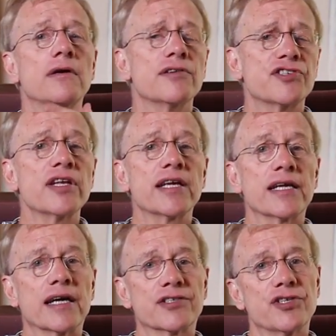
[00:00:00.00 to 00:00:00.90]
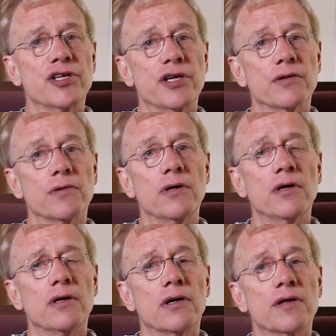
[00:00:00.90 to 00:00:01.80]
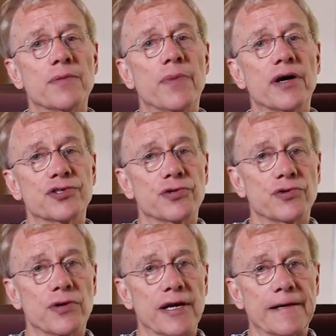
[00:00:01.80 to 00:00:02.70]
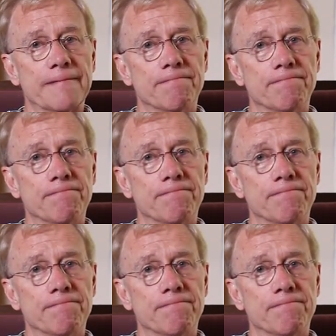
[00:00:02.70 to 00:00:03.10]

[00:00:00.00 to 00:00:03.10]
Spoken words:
sitting next to you on the bus or train.